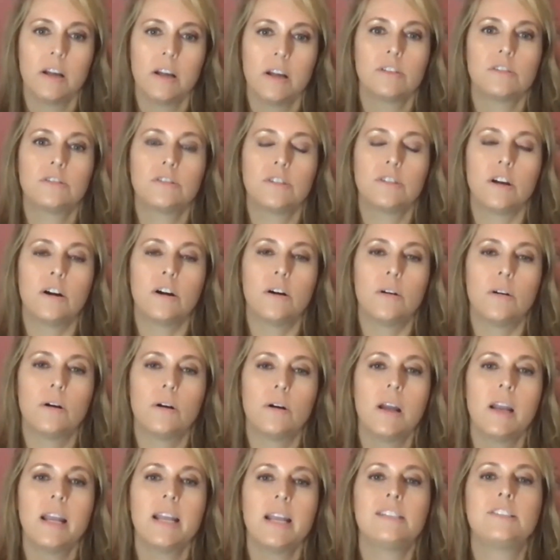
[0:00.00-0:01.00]

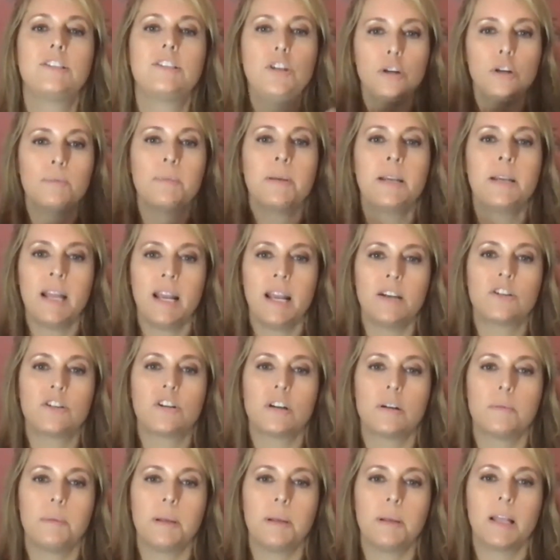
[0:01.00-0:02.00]
So it's human nature
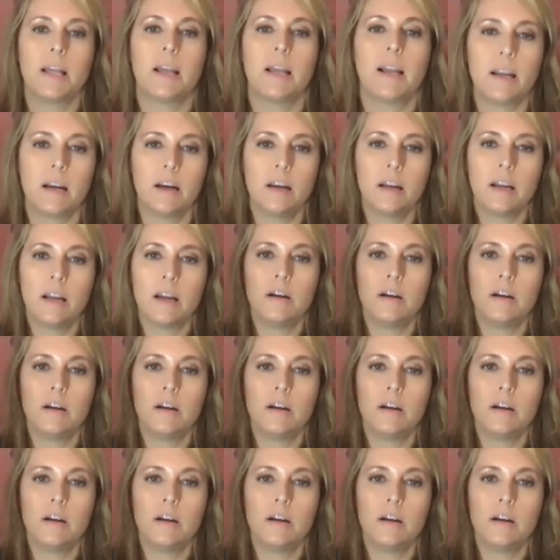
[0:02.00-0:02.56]
to be like, here you go,